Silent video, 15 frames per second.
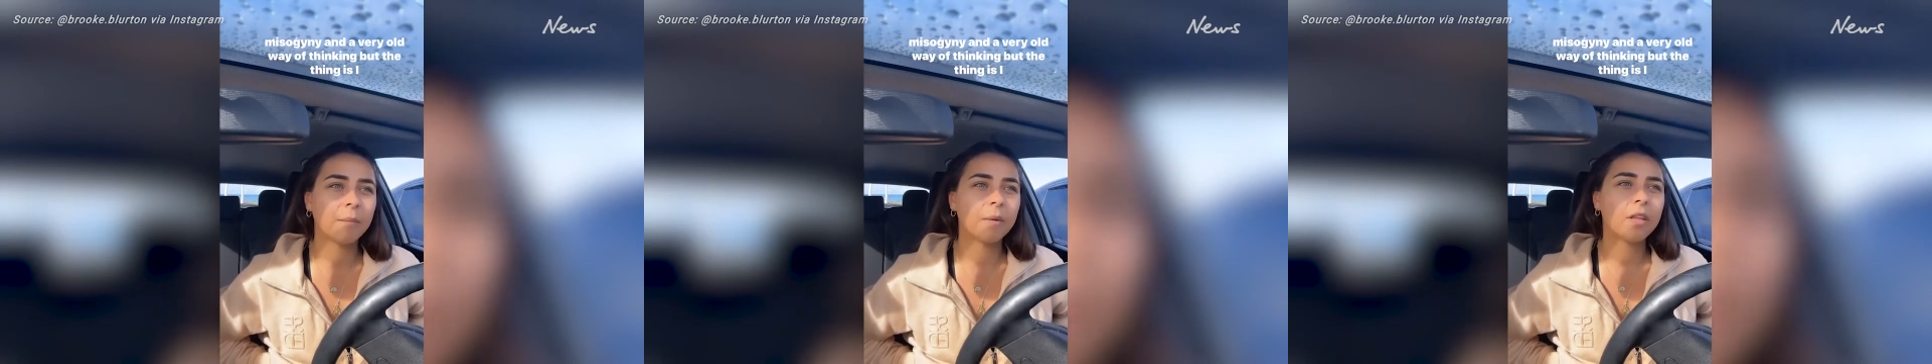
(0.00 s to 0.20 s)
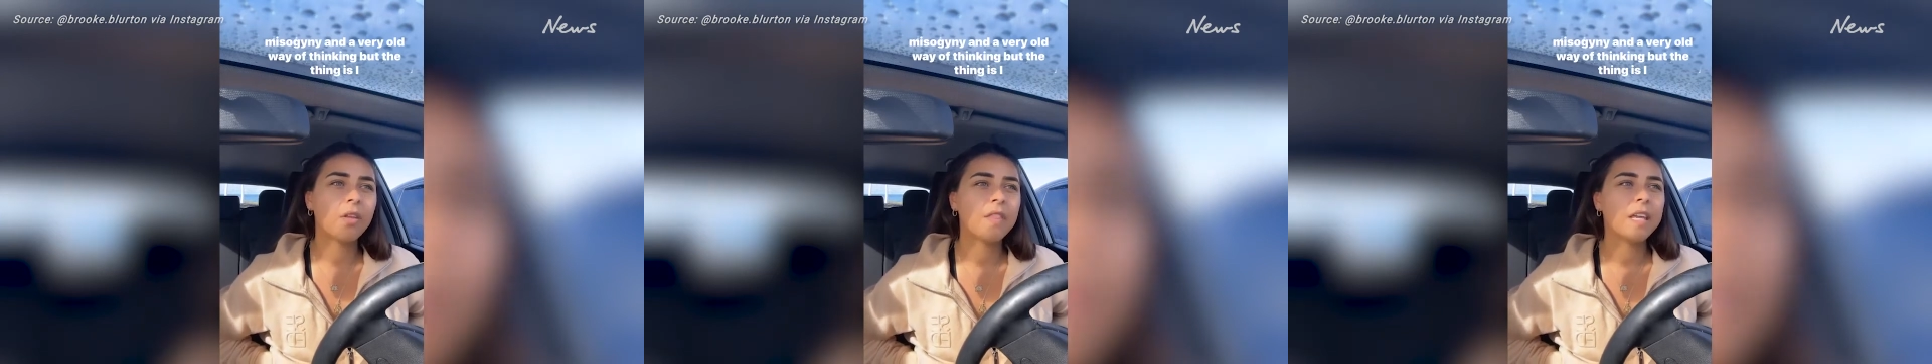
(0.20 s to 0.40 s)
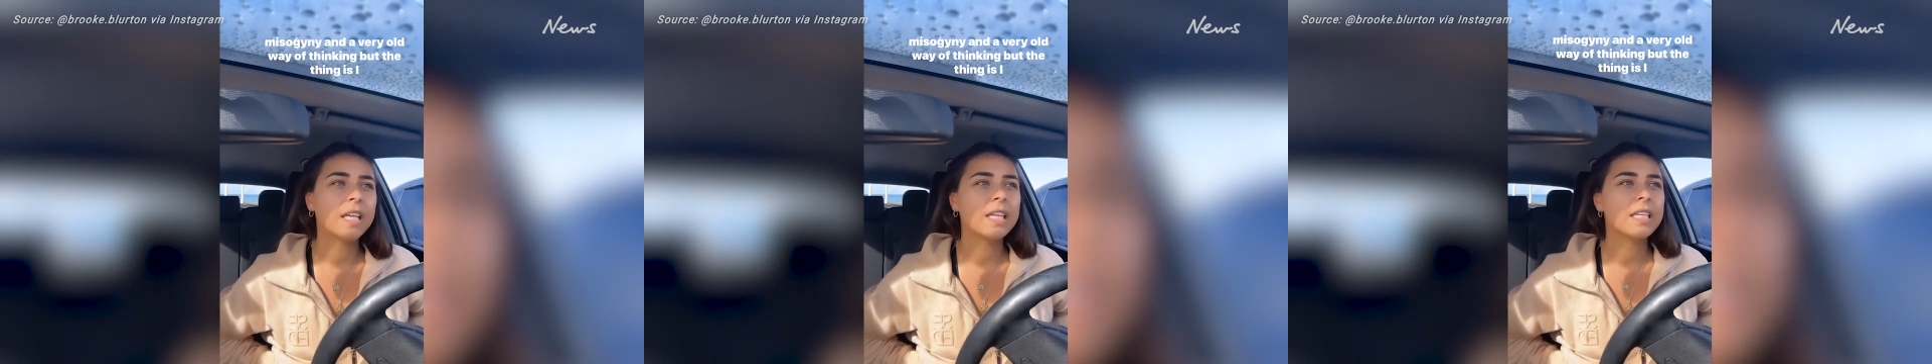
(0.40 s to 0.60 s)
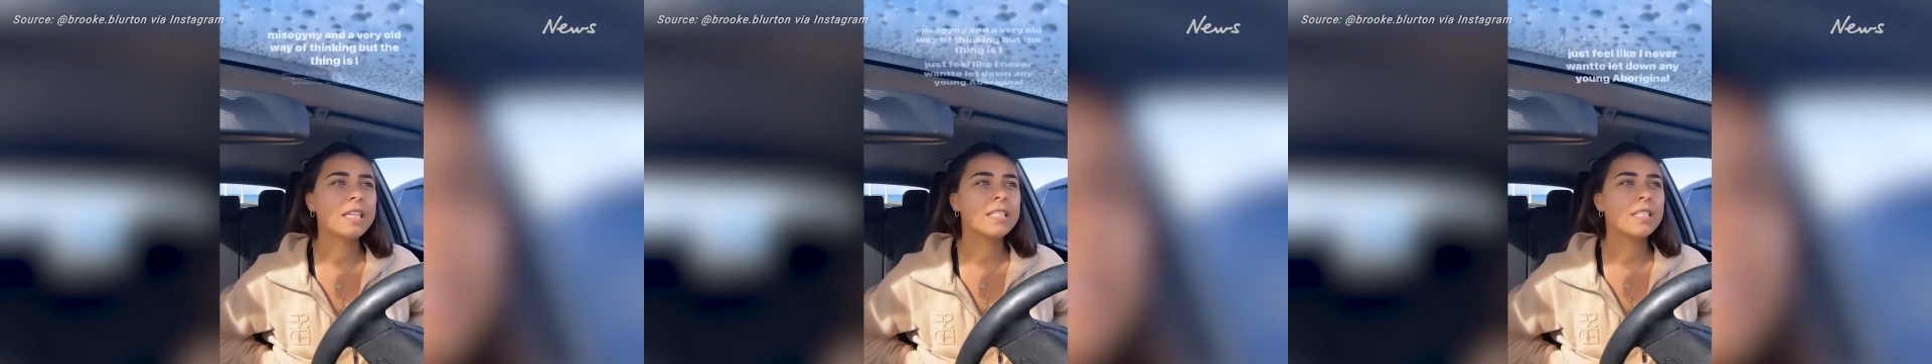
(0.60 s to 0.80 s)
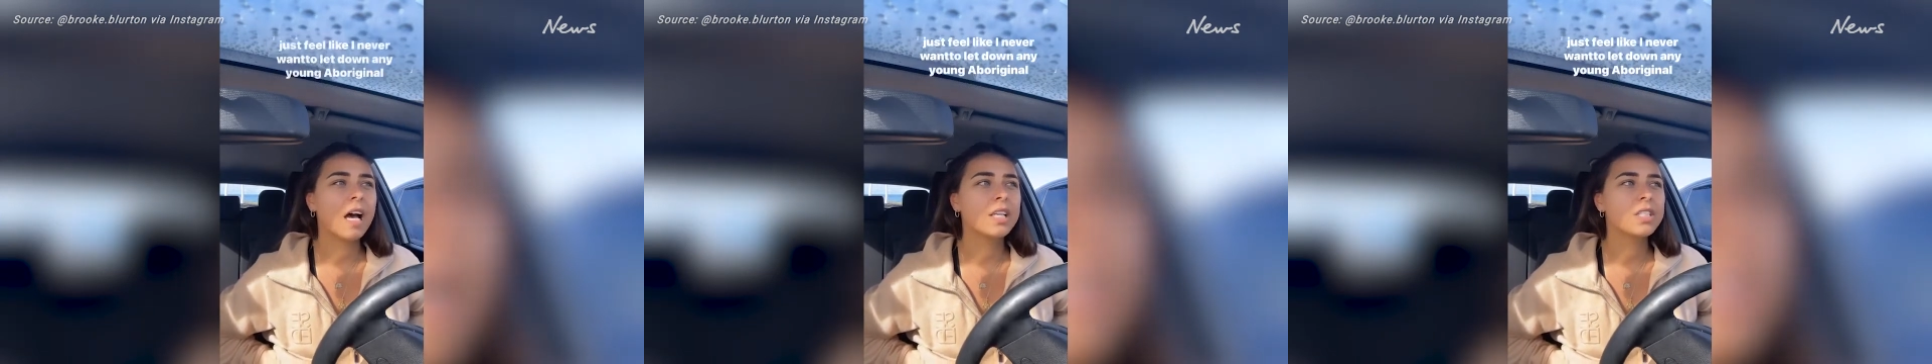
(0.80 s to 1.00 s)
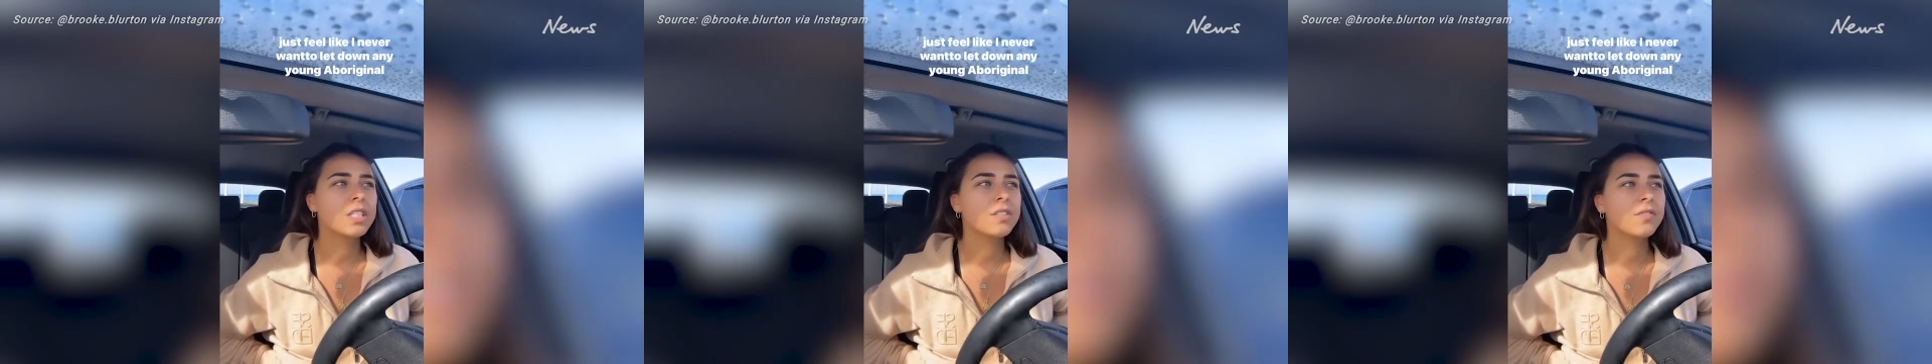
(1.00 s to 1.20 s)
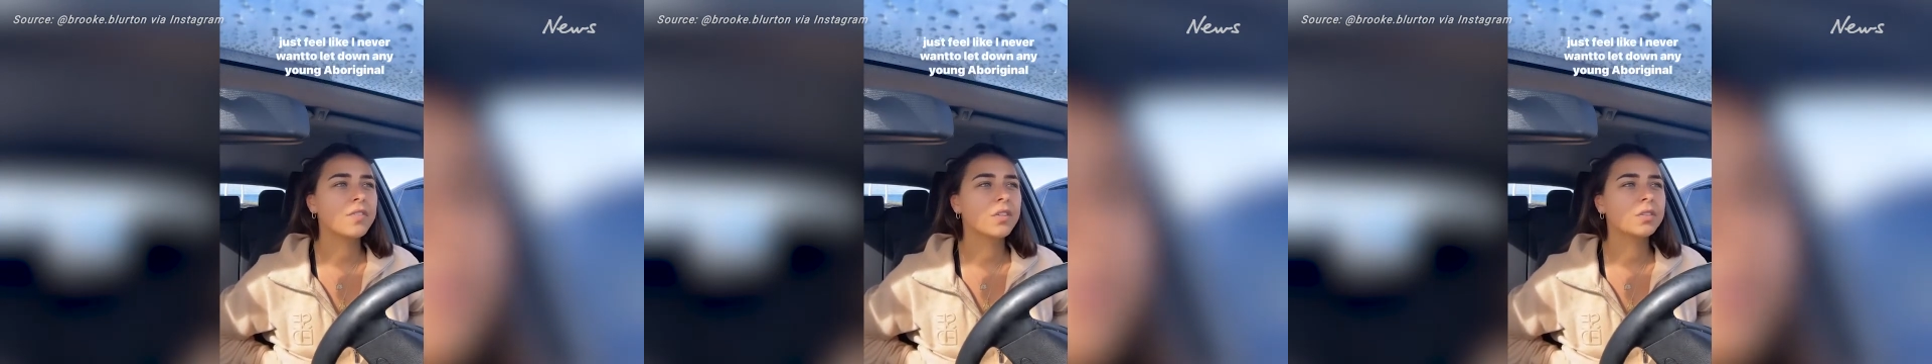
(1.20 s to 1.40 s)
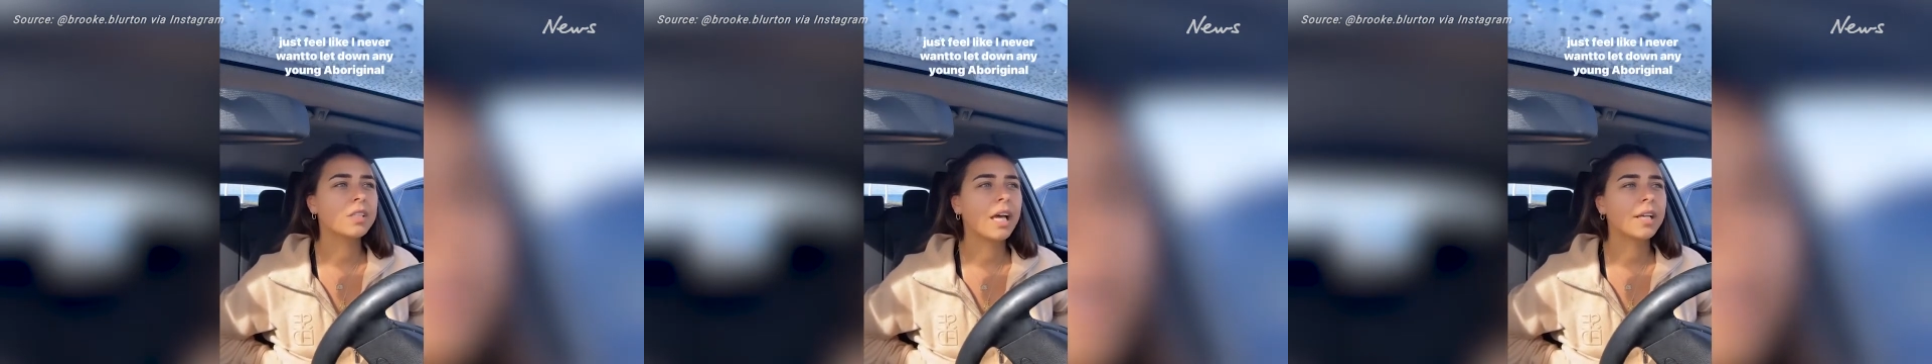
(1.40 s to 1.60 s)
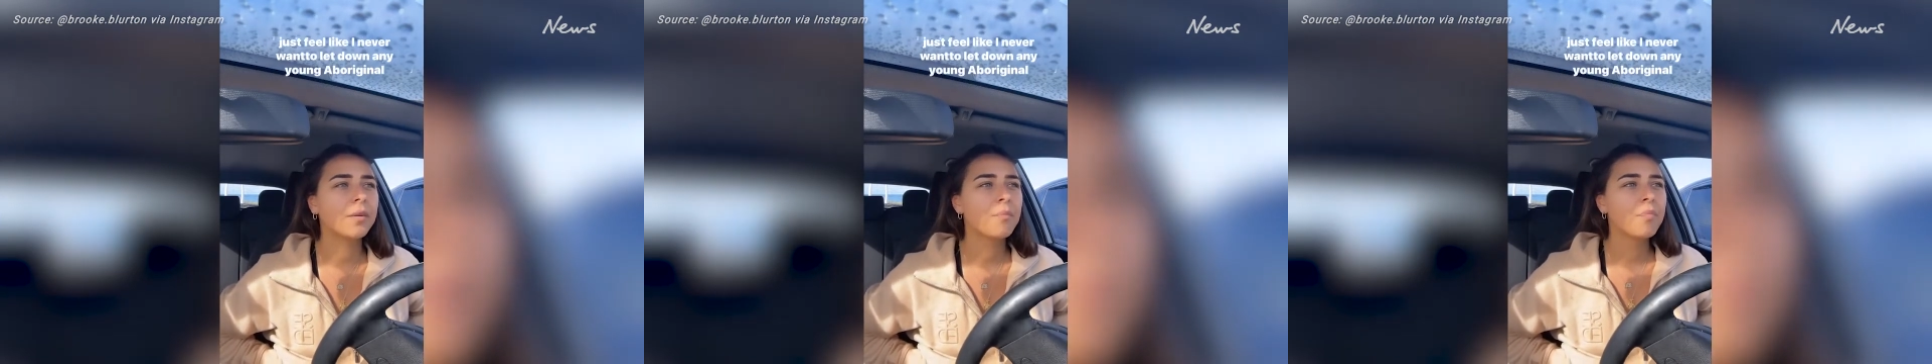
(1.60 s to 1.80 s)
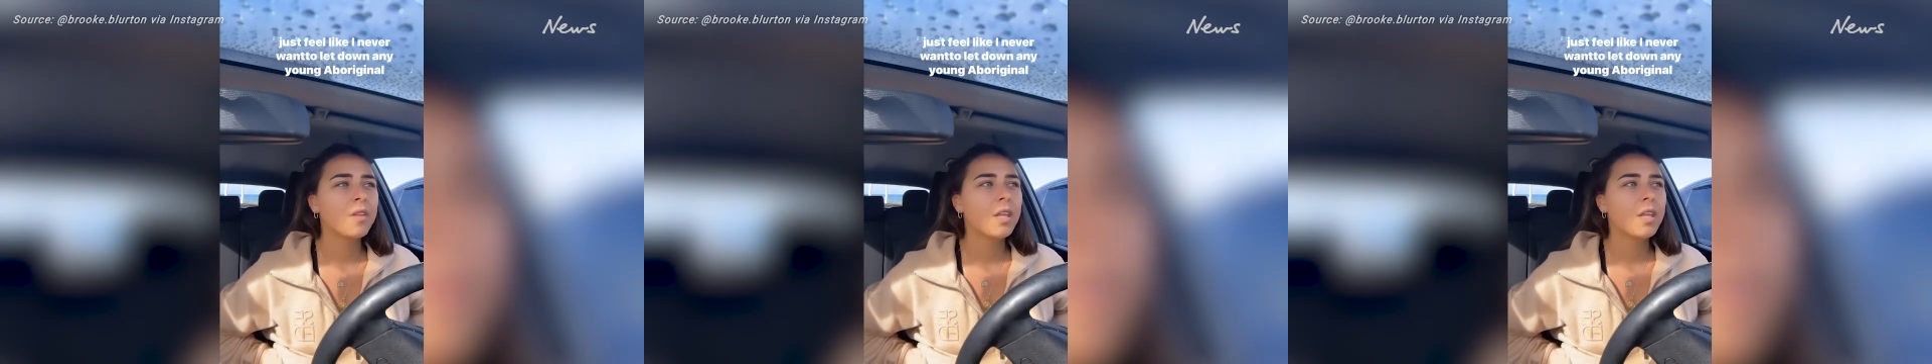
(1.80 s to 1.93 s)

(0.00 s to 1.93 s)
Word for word: But the thing is, I just feel like